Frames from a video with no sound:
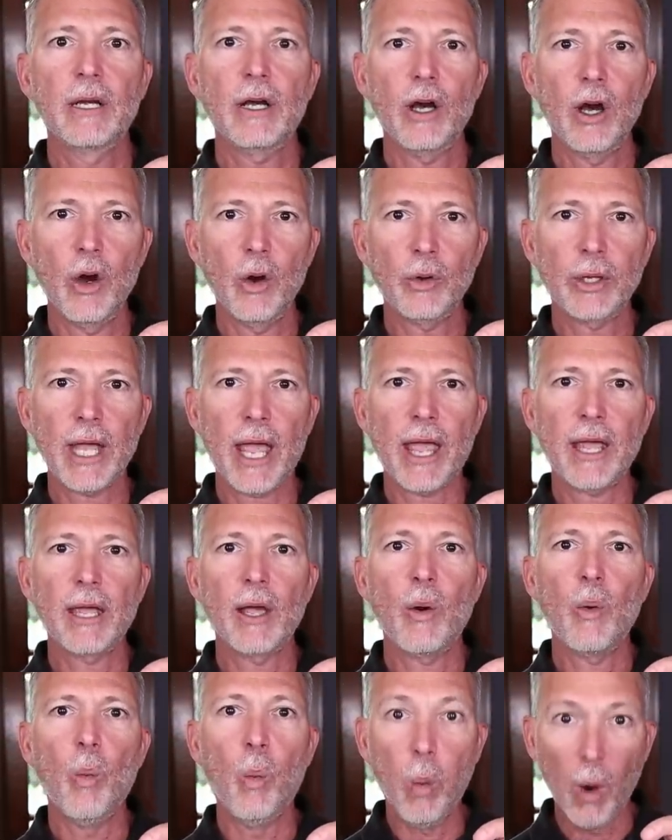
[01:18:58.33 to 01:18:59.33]
Okay.
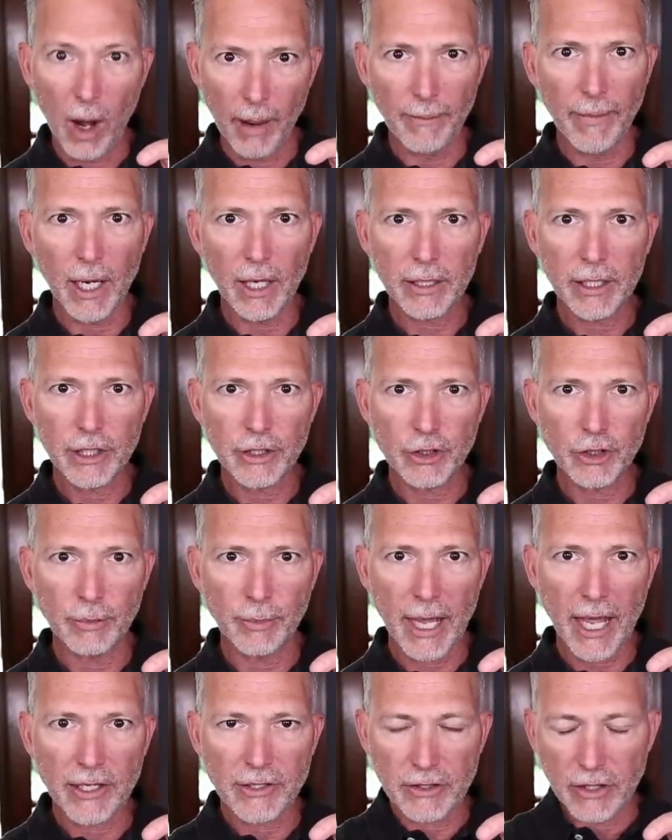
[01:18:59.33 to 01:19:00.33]
What markets you
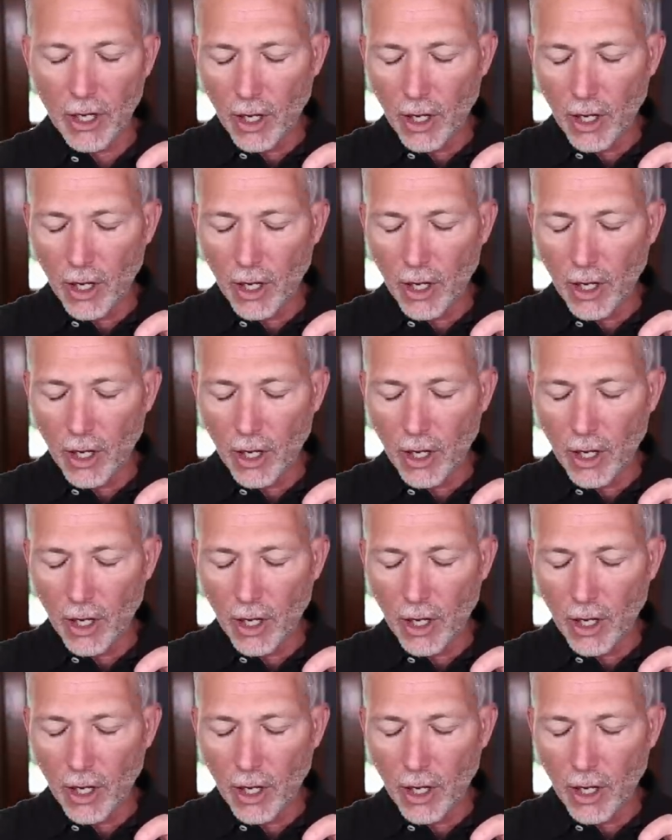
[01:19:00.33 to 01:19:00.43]
best?